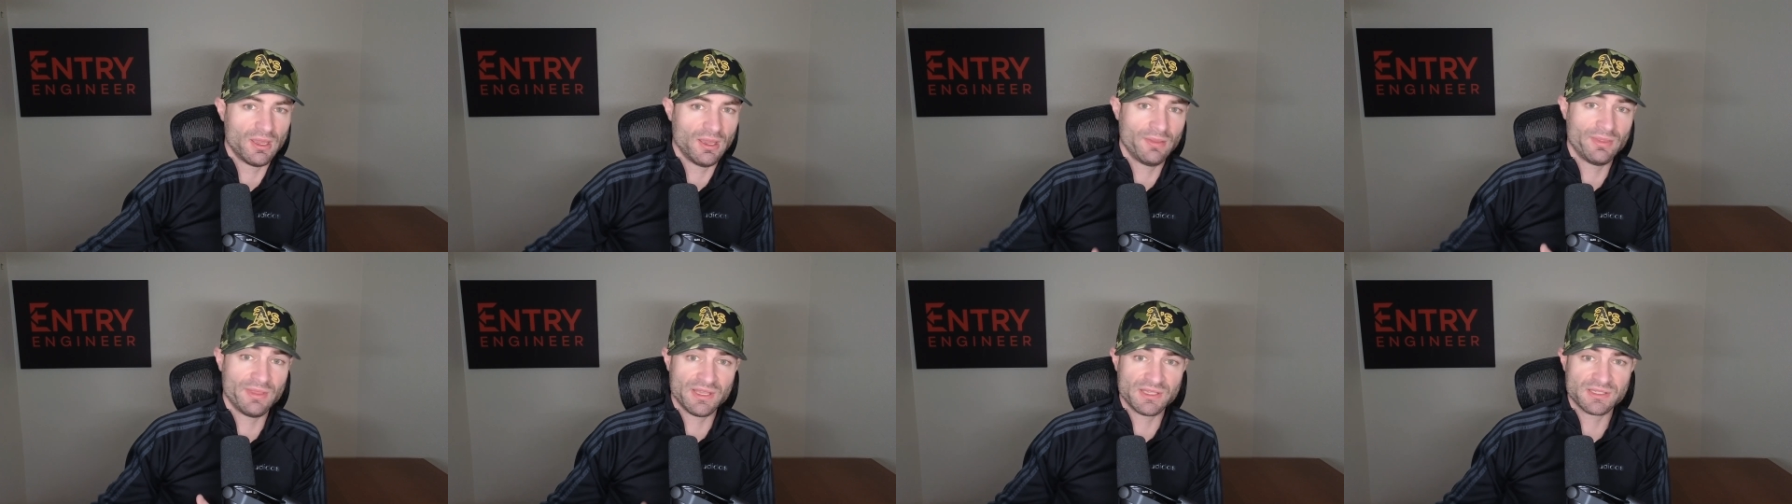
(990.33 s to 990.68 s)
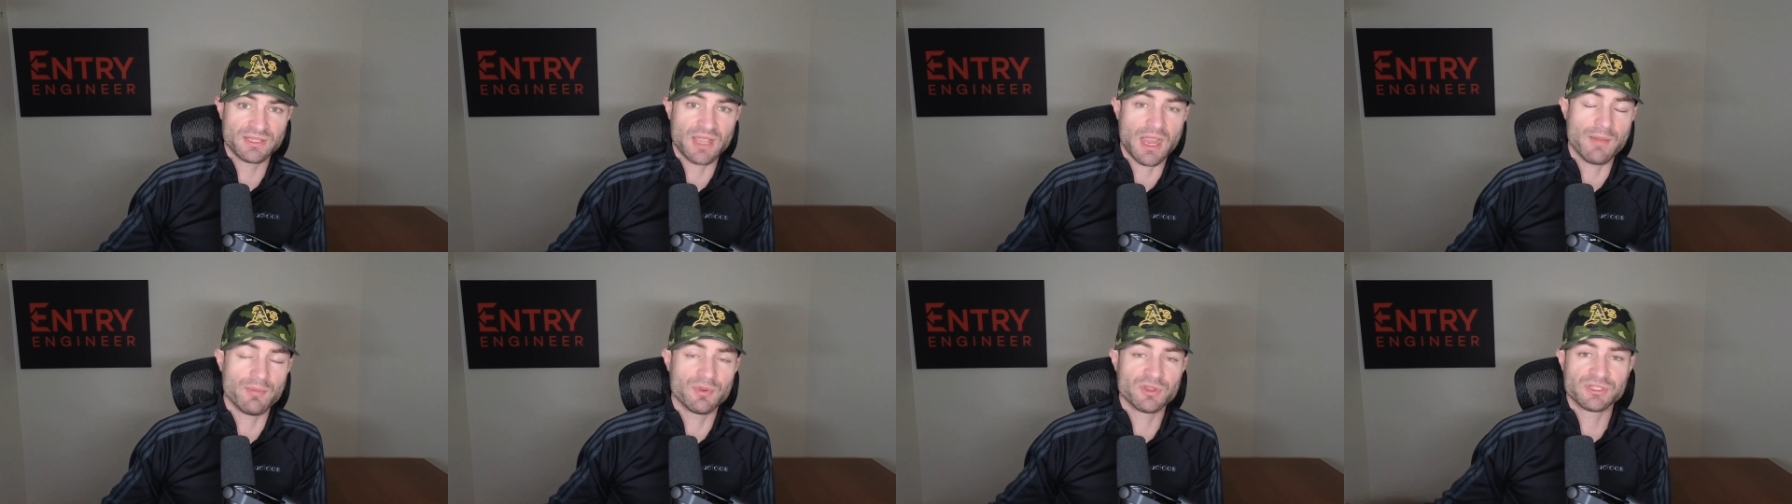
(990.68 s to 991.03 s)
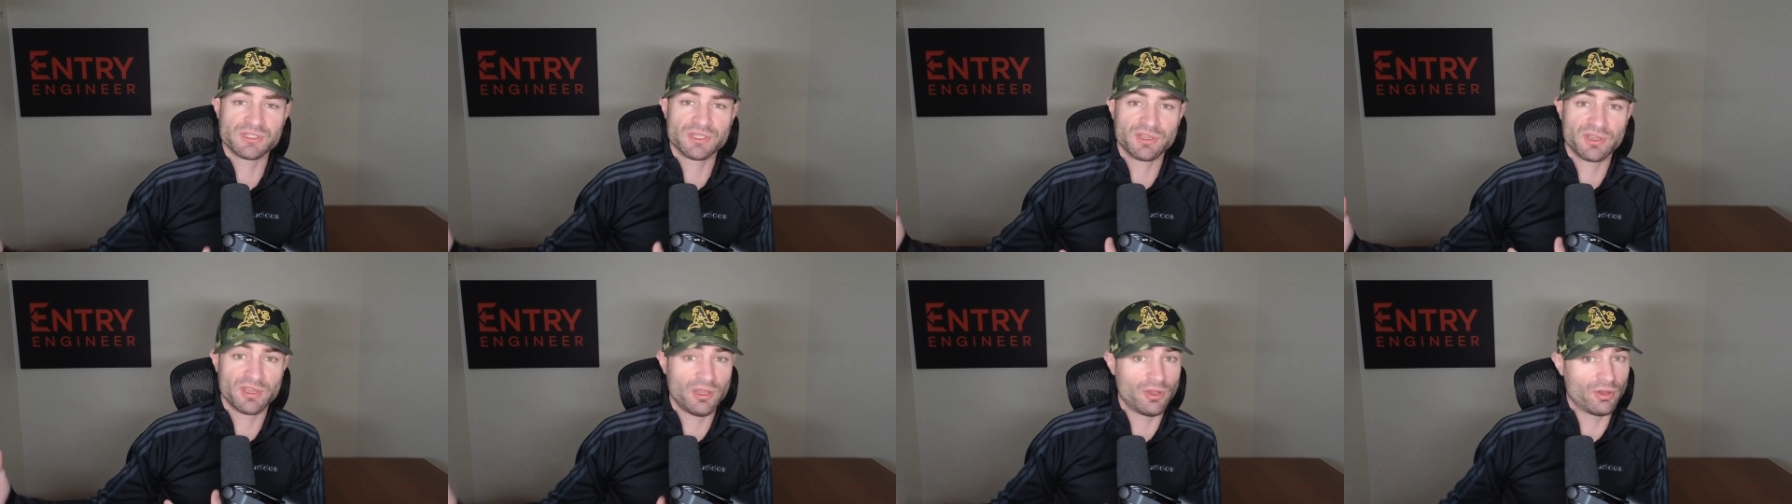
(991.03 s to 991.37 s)
in the
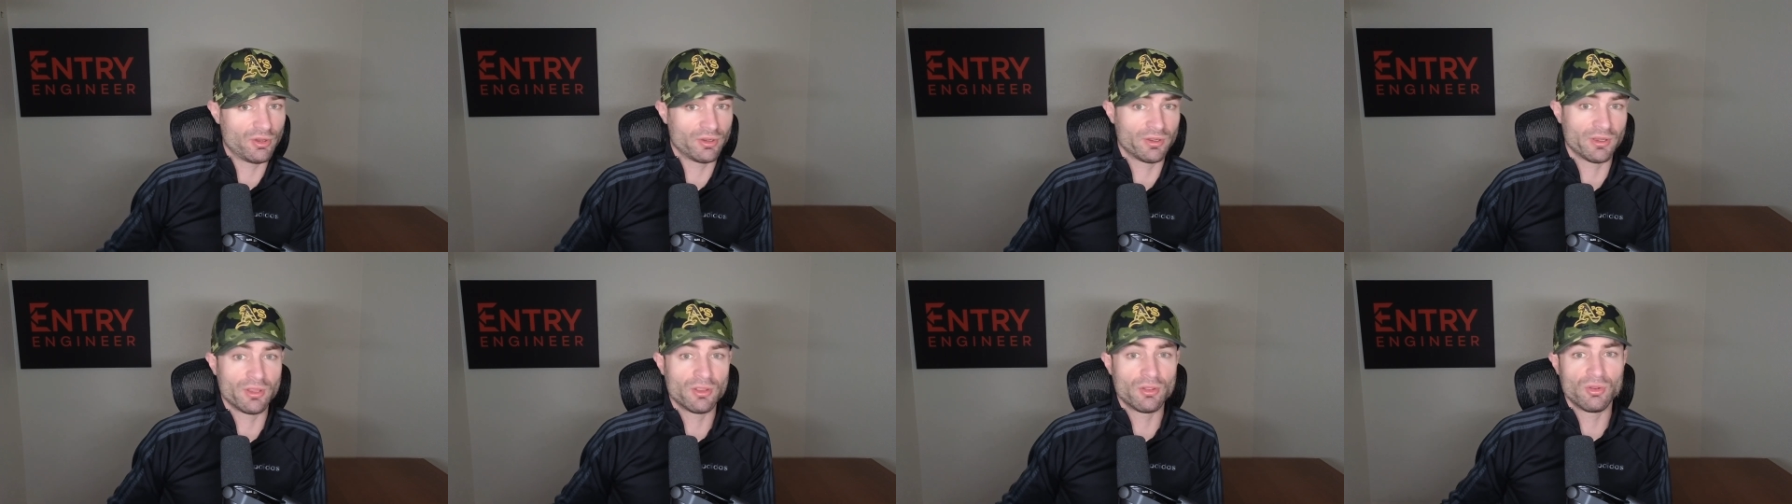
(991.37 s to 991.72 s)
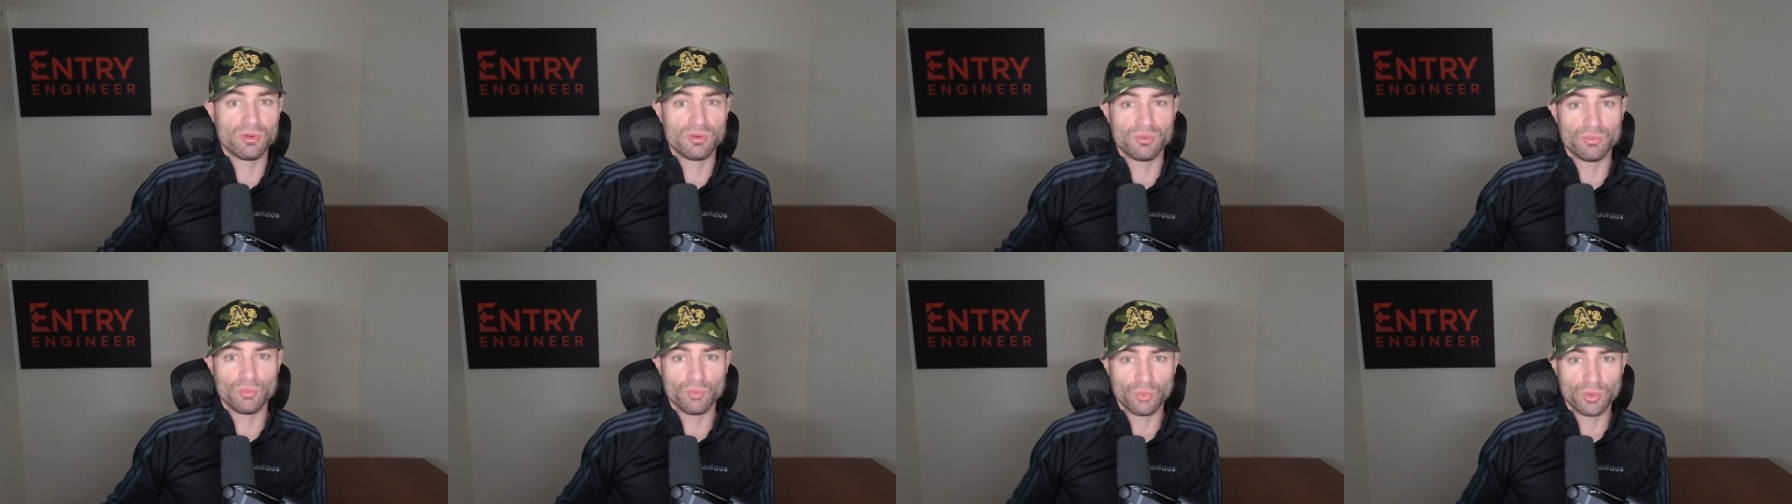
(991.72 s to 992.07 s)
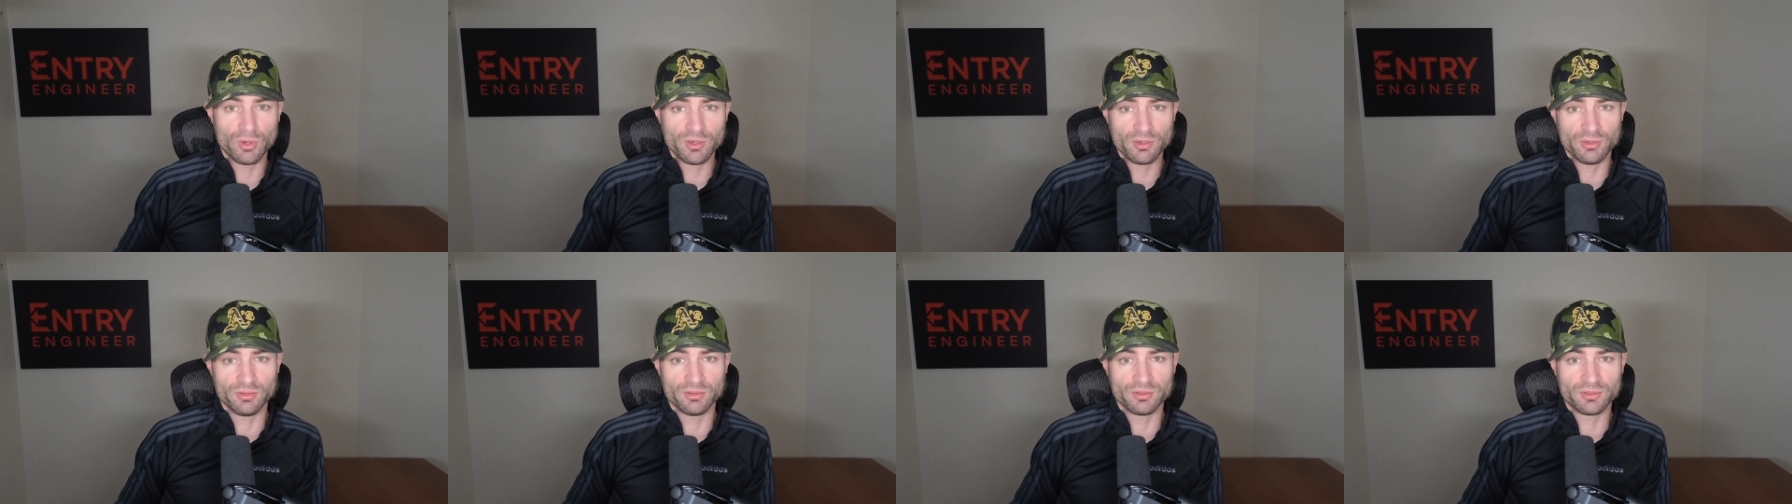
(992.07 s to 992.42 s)
cybersecurity
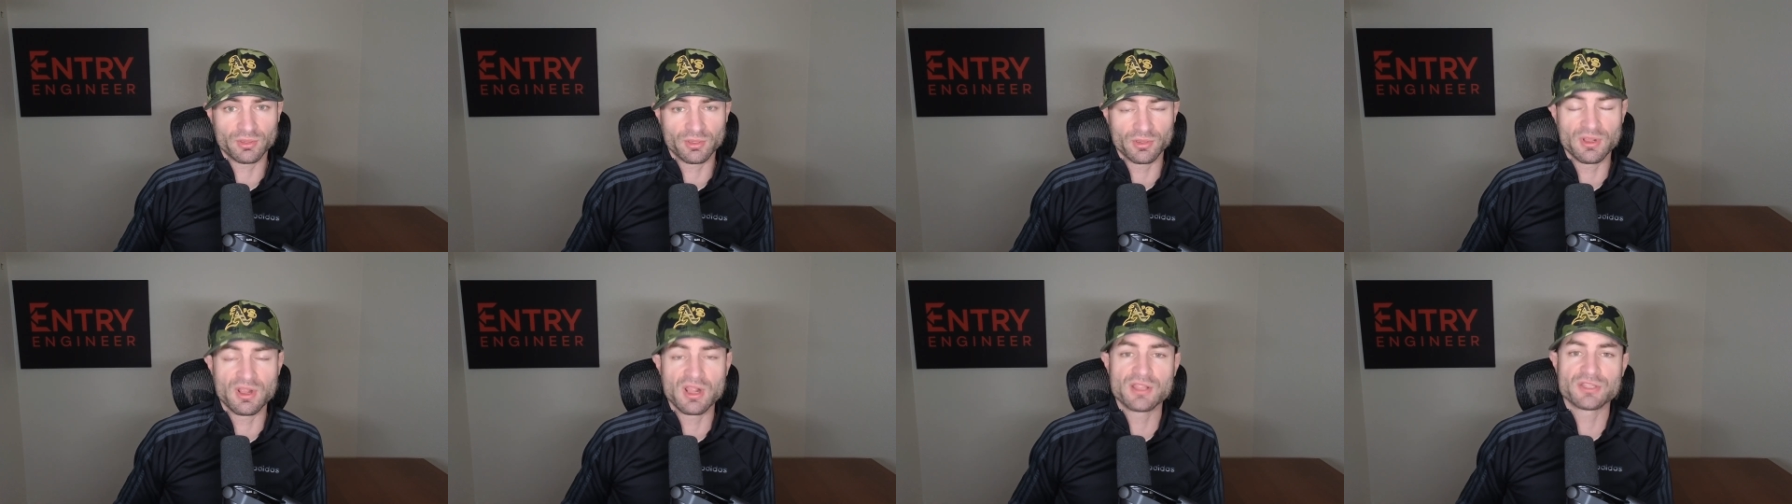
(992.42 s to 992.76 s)
world.